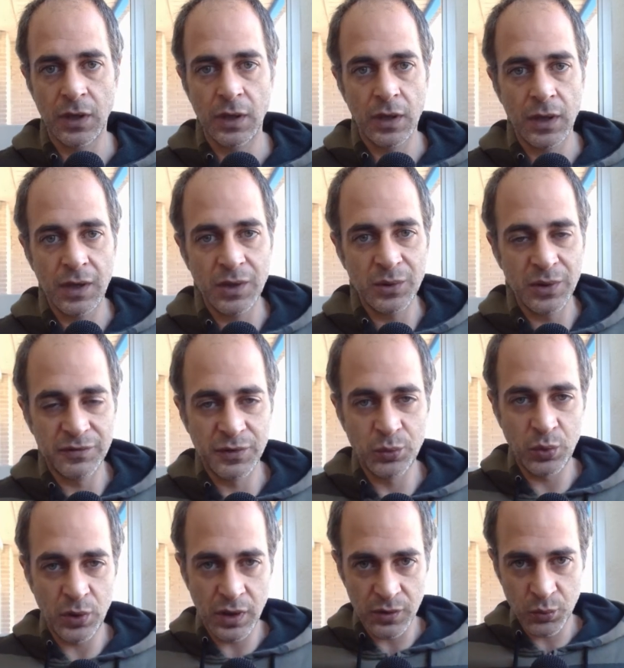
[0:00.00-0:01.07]
Hello
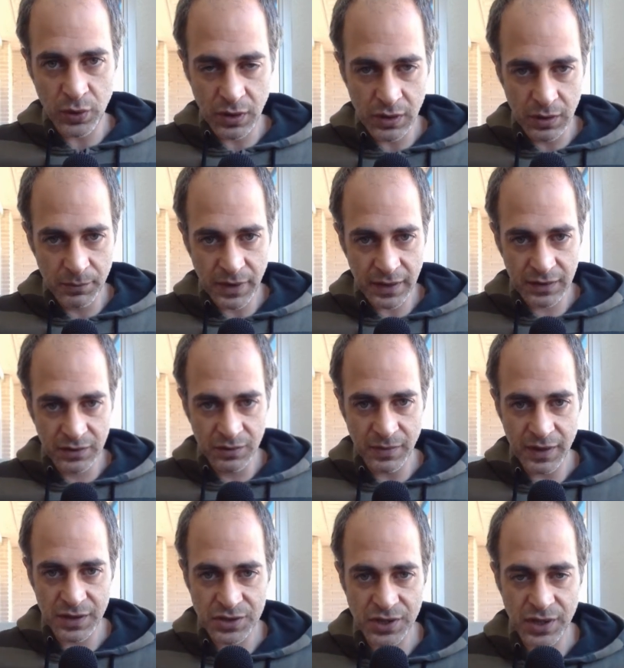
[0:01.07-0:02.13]
everyone, welcome back to
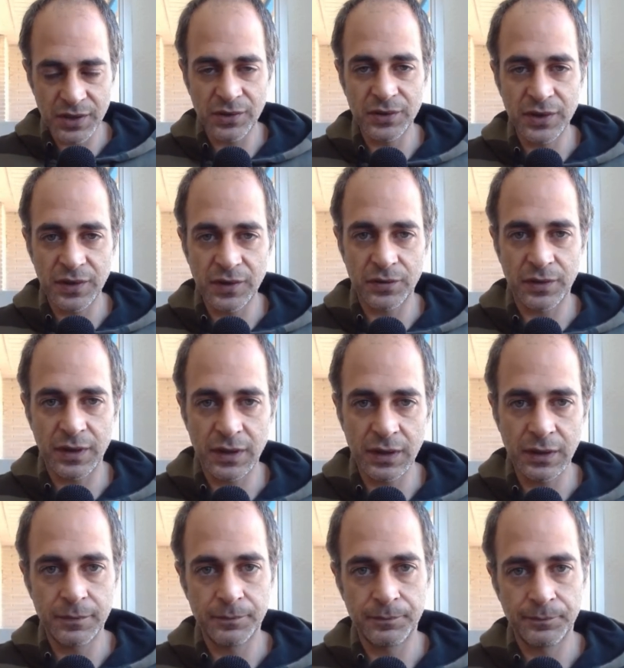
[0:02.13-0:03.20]
my channel The
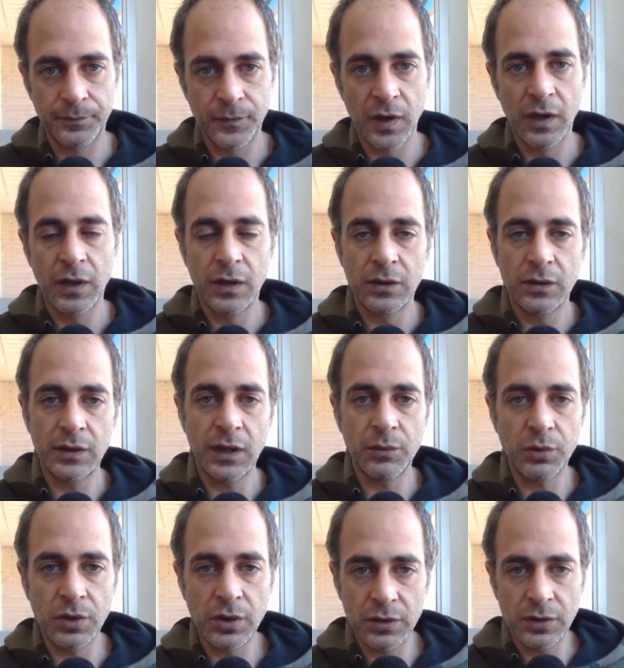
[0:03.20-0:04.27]
Israeli. Today
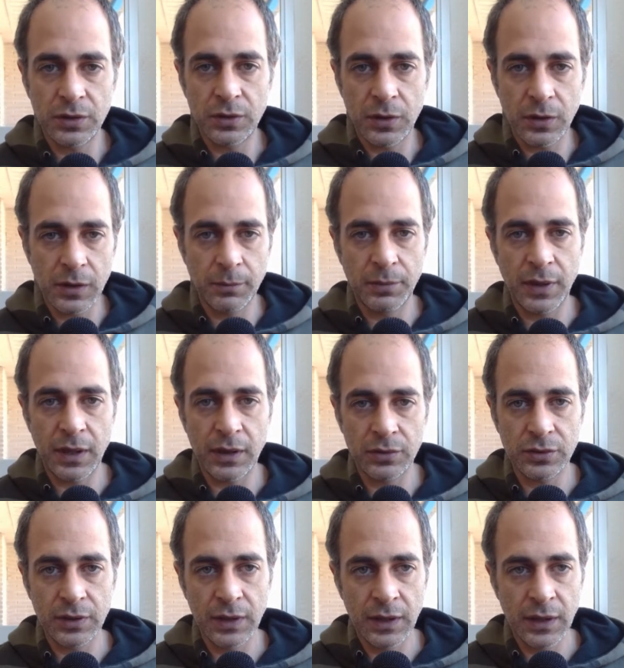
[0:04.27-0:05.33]
we're going to talk
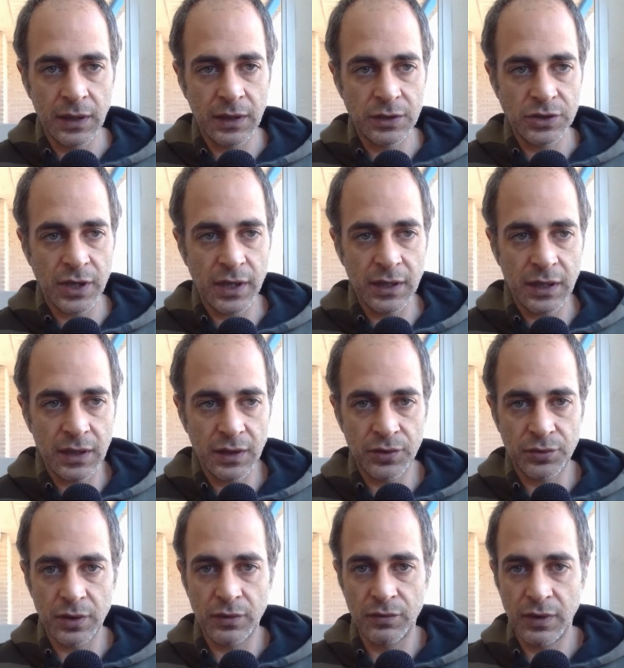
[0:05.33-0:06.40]
about
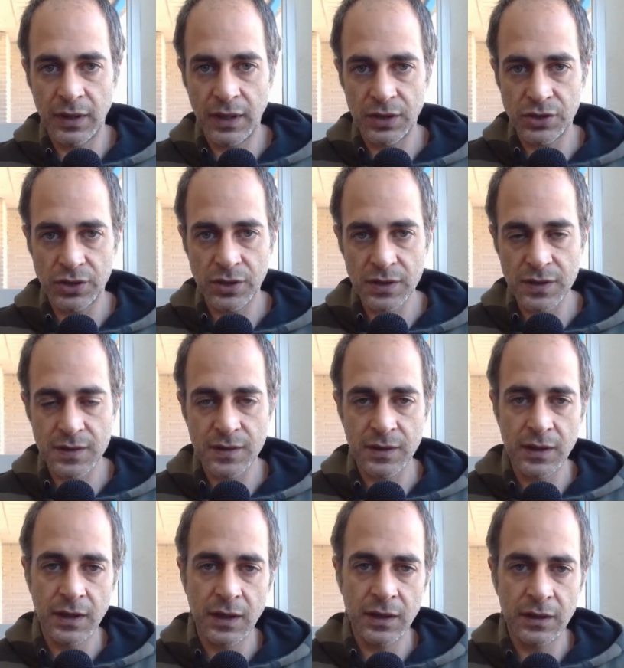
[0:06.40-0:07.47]
China-Israel relations.
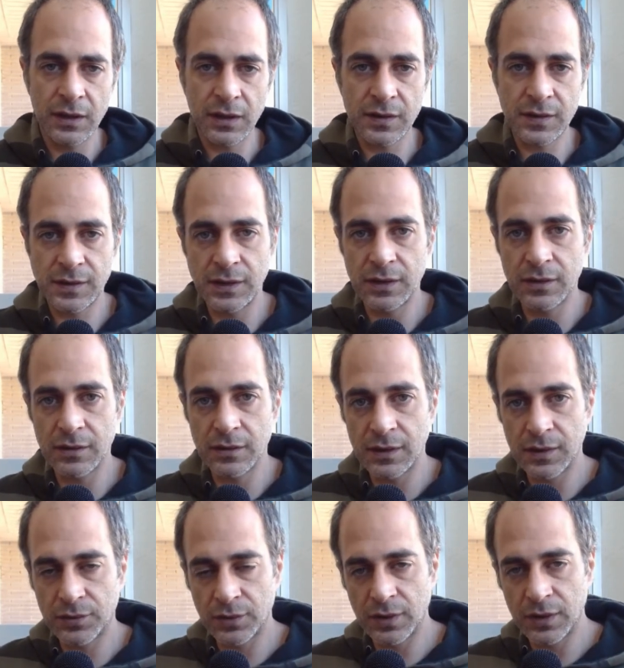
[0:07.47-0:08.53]
Next year
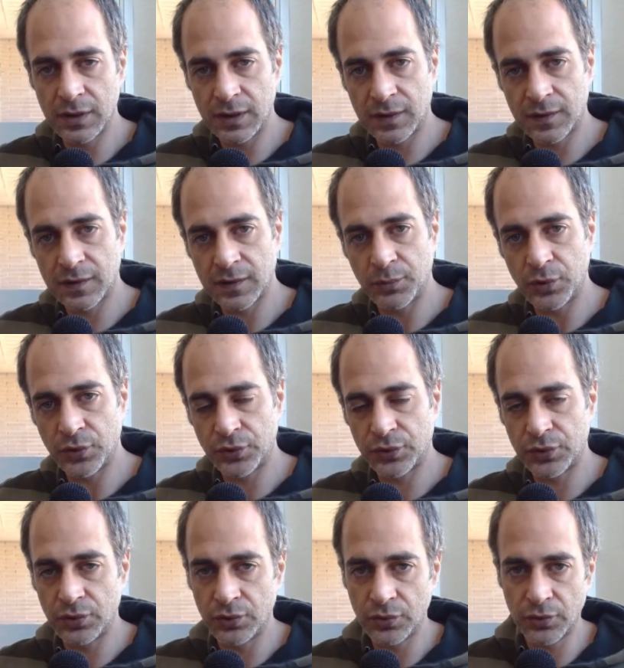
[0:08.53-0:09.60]
Israel is supposed
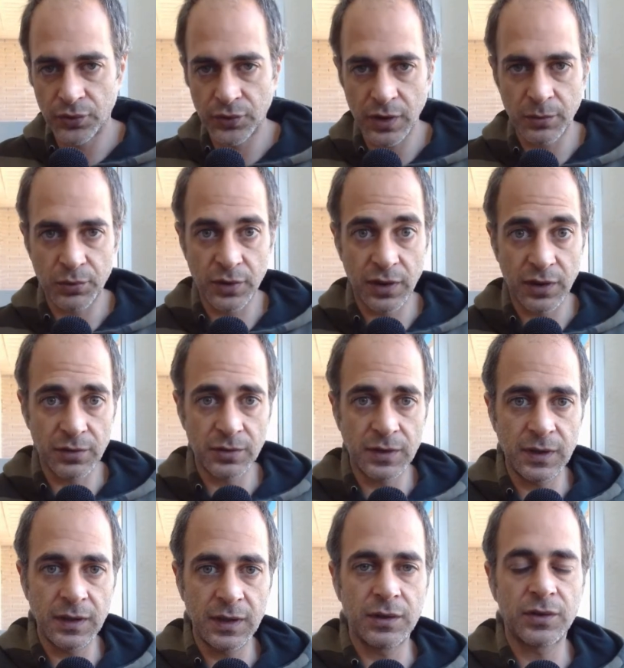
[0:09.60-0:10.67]
to celebrate
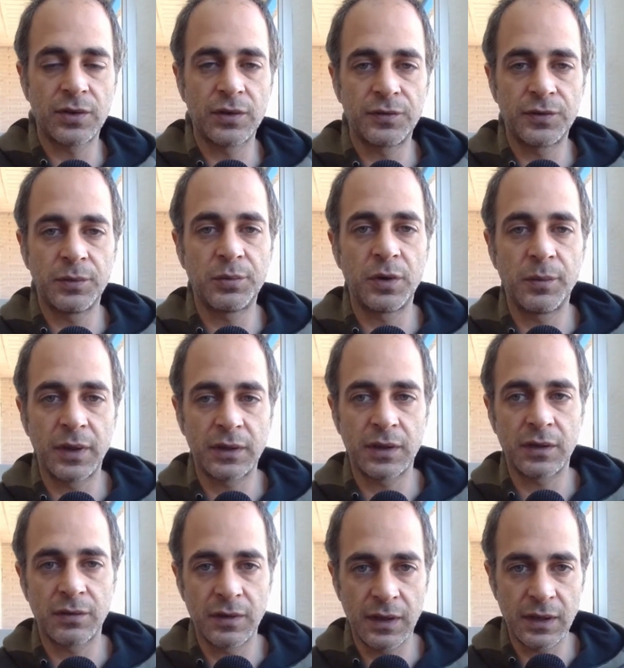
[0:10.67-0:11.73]
30 years of
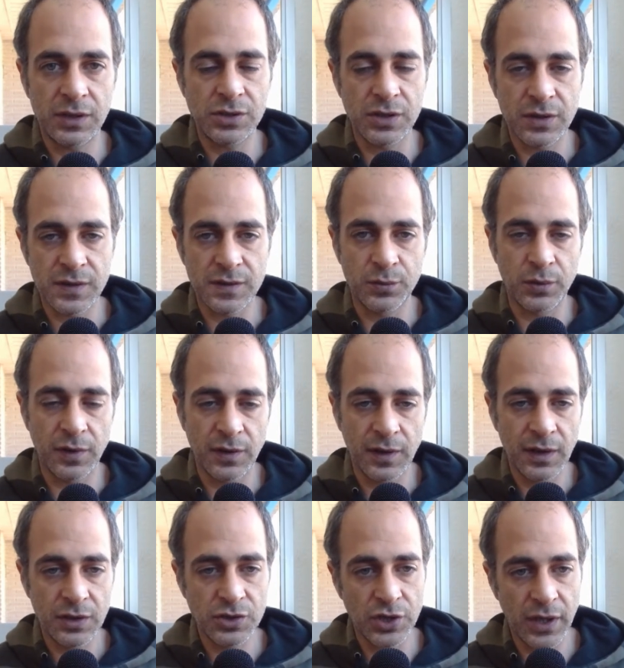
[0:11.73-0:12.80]
diplomatic relations with
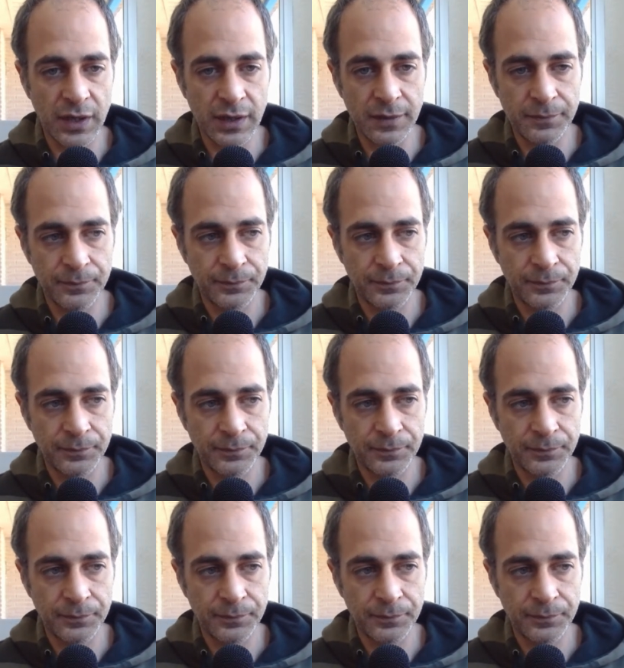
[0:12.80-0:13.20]
China,